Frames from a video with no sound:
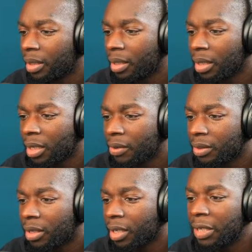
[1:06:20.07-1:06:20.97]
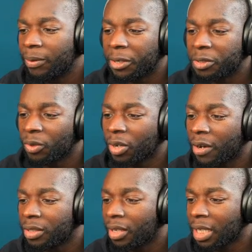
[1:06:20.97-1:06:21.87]
current target. Here we go. So we've got
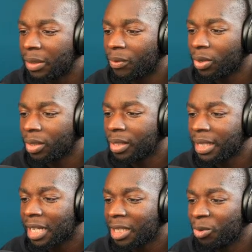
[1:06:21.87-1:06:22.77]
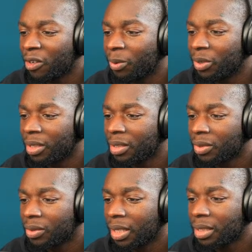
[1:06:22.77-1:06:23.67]
current target and we've got the data attribute I've put in here. So
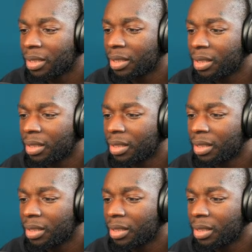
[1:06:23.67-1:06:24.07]
data,